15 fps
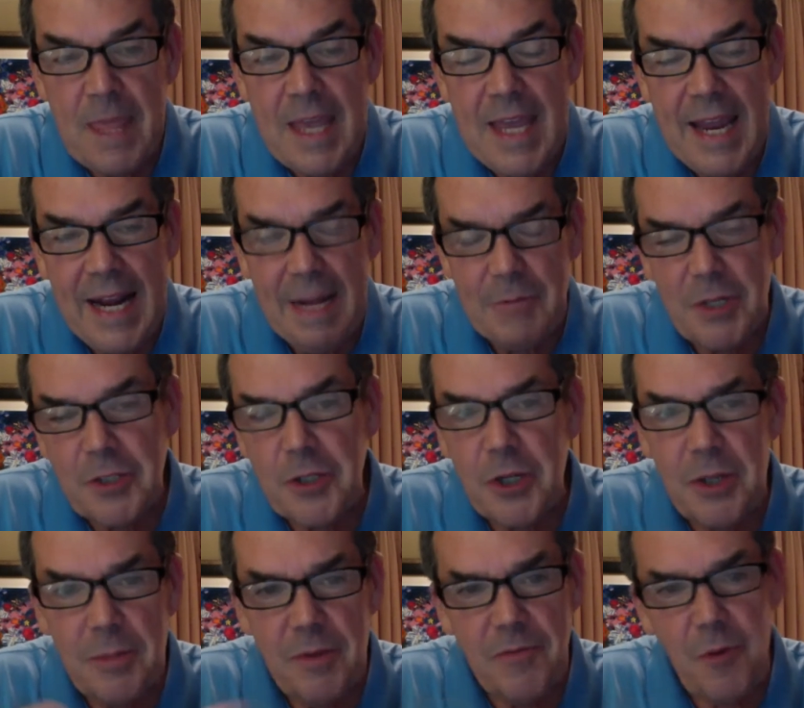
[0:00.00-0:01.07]
And I'm just going
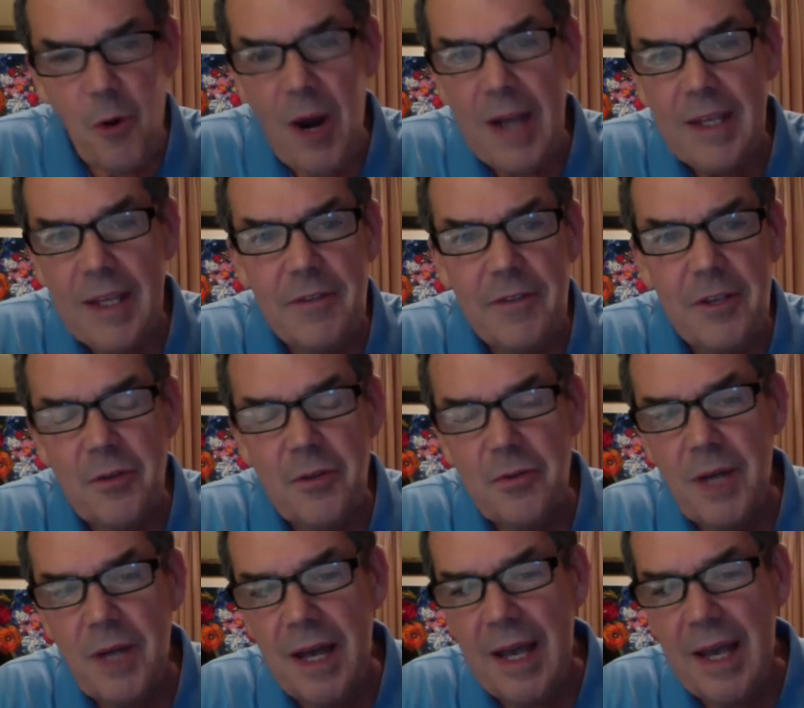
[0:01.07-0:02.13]
to, before I give you
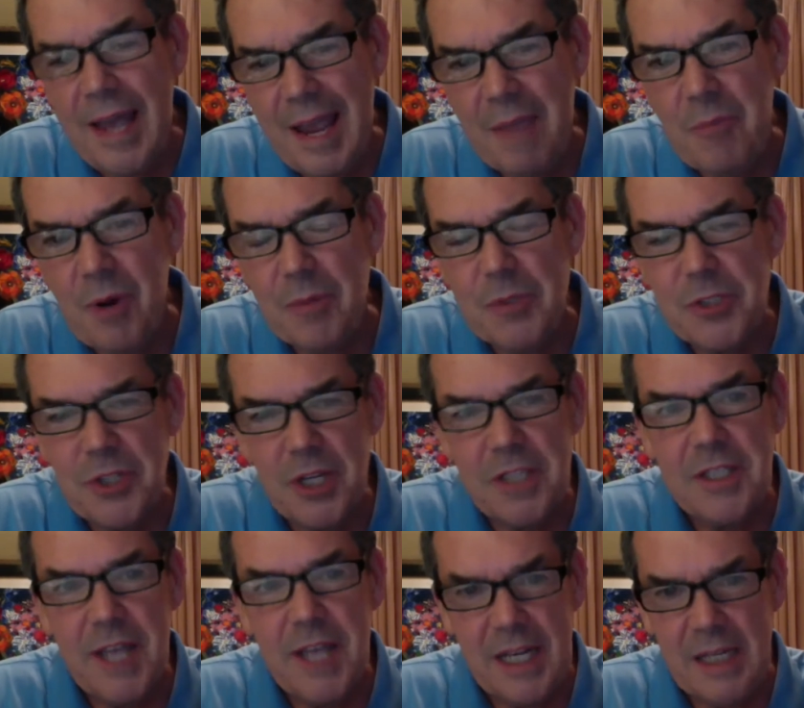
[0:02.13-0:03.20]
Amber, I'm just going to
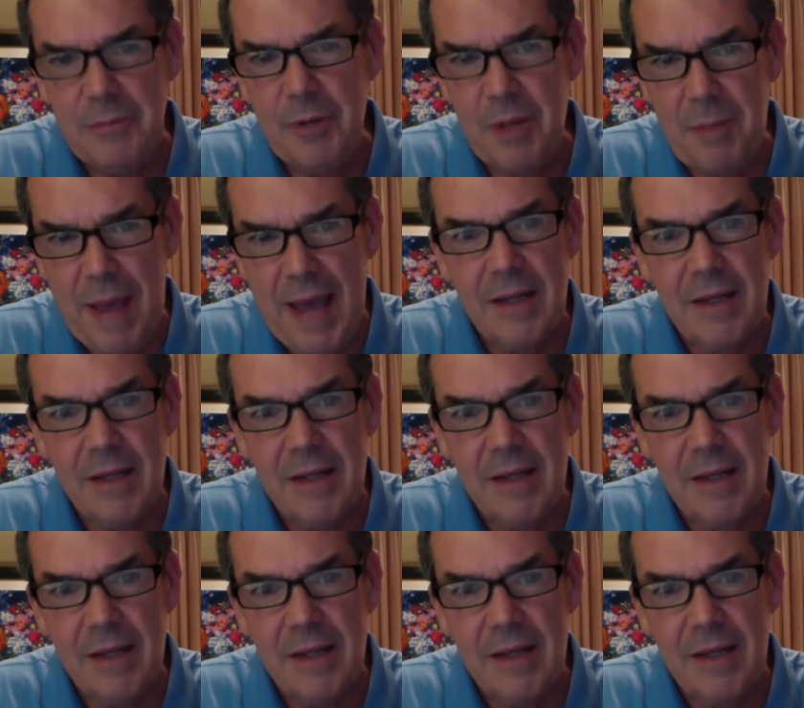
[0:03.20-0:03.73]
tell you a little bit about